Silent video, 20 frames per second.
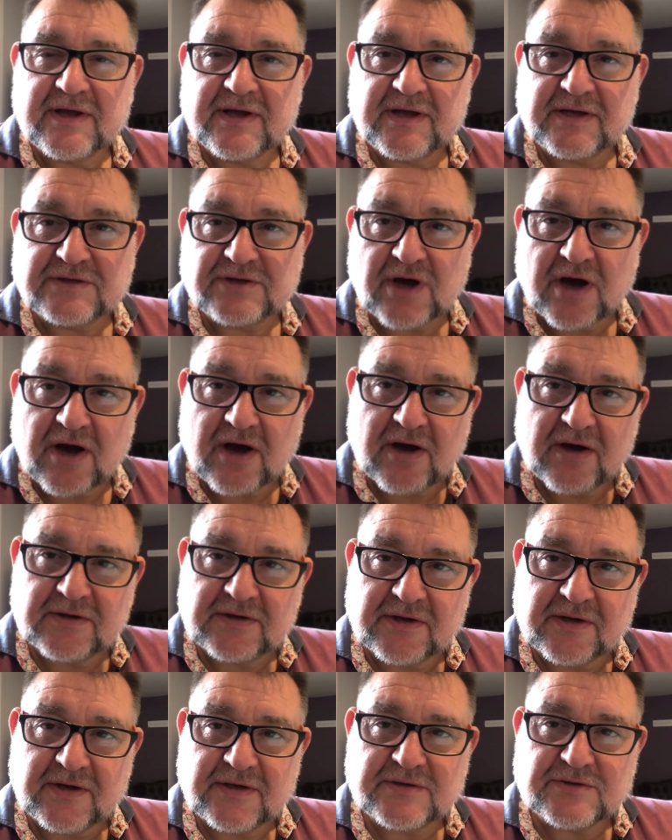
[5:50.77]
his
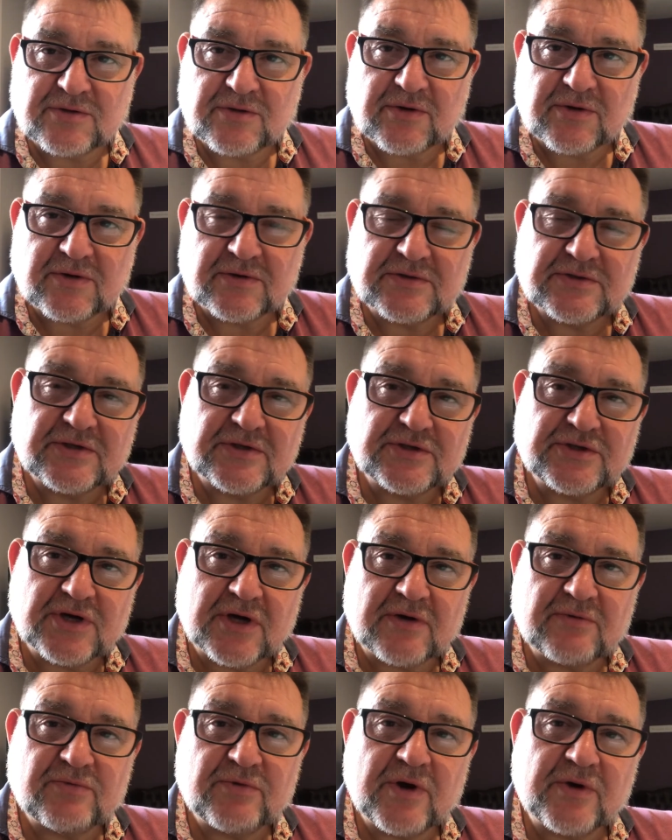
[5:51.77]
heart and his thoughts to
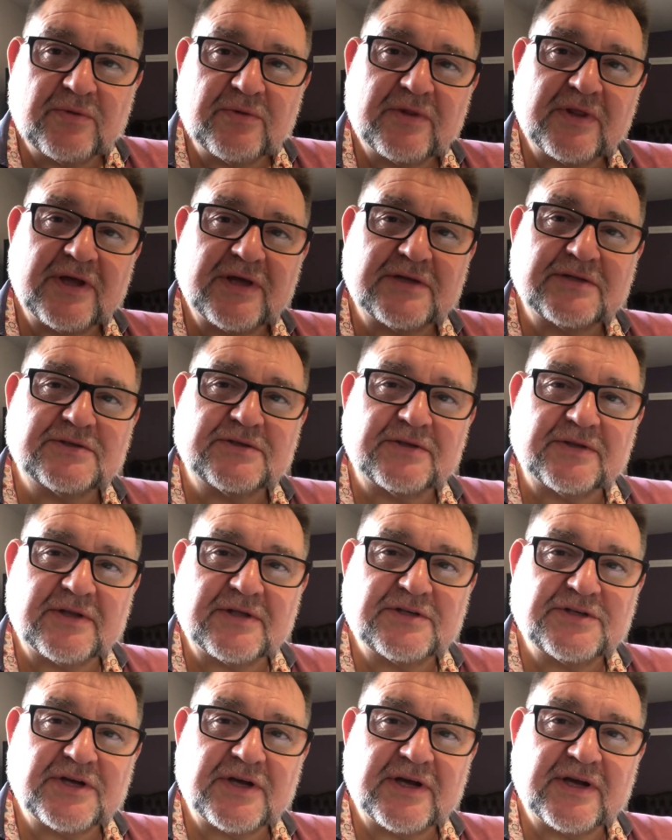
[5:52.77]
John, wrote this to
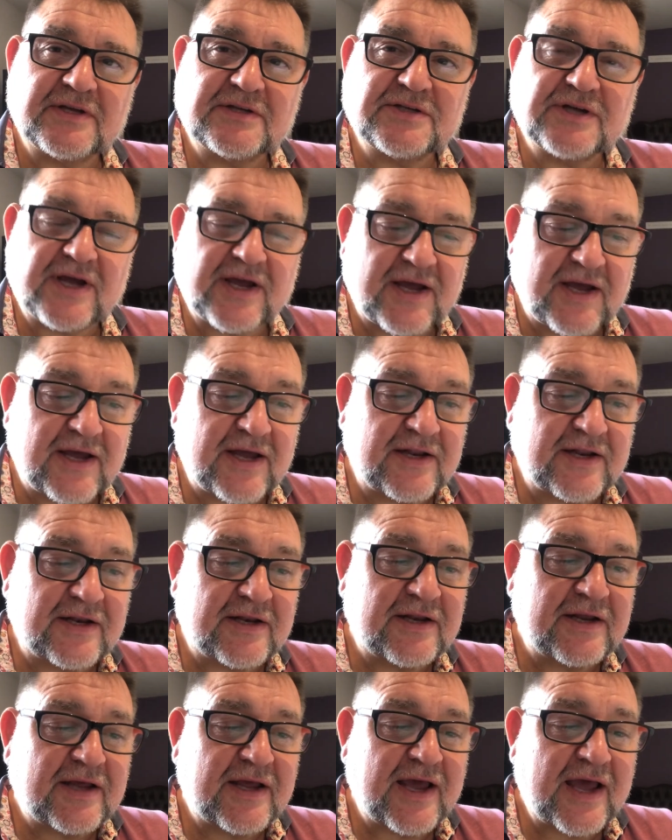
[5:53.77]
the church at
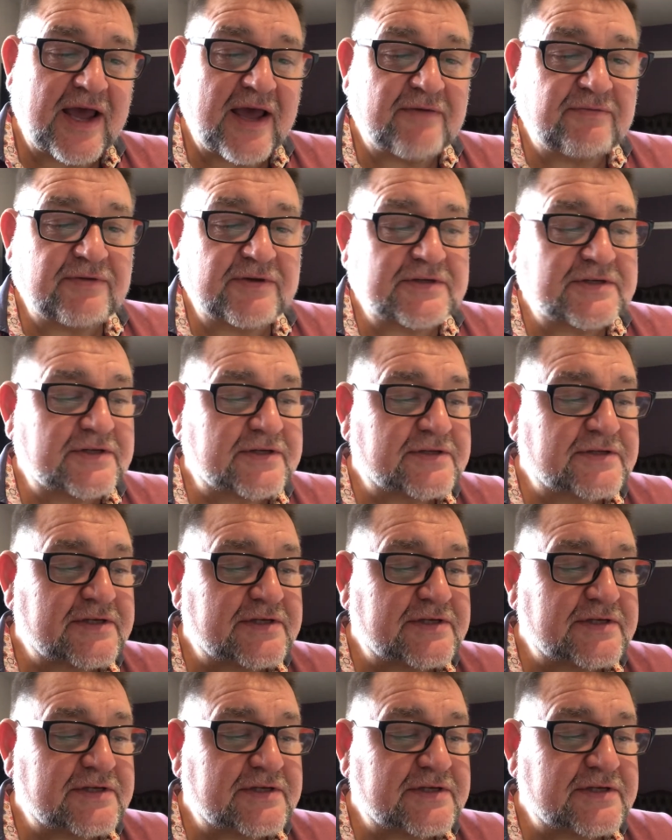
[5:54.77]
Ephesus.